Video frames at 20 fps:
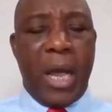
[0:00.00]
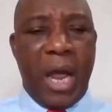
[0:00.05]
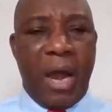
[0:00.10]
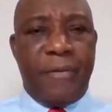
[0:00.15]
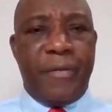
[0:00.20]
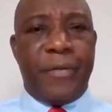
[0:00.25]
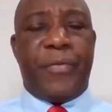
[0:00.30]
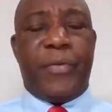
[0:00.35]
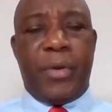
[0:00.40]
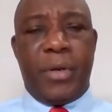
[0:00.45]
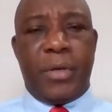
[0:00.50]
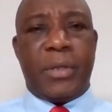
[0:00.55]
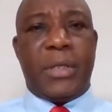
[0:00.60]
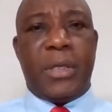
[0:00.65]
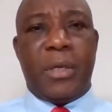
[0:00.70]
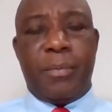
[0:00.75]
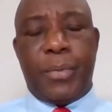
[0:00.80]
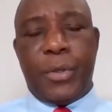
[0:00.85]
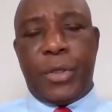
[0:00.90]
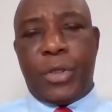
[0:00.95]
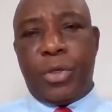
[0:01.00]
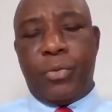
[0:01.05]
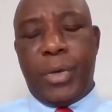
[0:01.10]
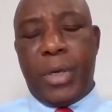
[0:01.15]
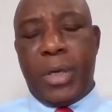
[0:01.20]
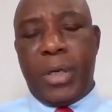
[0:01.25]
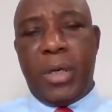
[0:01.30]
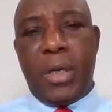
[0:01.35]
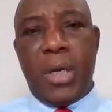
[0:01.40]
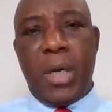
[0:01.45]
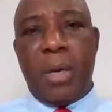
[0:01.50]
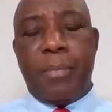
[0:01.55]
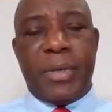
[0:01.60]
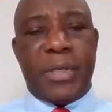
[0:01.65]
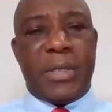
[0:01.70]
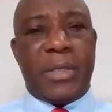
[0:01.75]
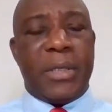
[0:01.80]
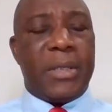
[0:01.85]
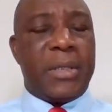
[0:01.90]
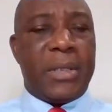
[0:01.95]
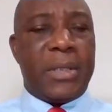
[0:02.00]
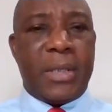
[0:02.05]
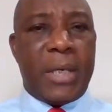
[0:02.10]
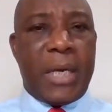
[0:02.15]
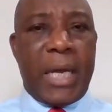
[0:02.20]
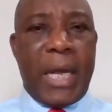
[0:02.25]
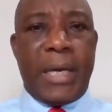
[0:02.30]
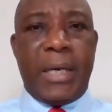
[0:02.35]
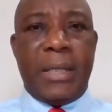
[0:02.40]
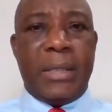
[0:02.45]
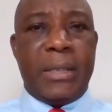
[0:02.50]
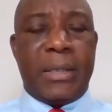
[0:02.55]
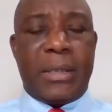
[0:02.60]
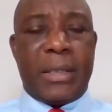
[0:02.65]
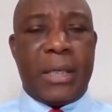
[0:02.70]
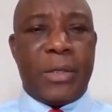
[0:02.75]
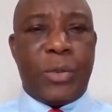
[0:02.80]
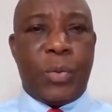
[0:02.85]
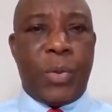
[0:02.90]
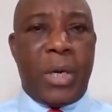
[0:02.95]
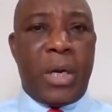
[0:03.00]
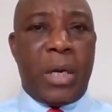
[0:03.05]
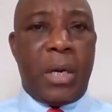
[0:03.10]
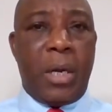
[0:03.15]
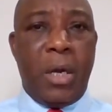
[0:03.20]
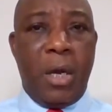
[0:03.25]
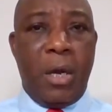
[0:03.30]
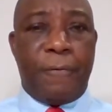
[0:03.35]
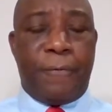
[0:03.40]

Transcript: everything else in between, businesses and earnings as well,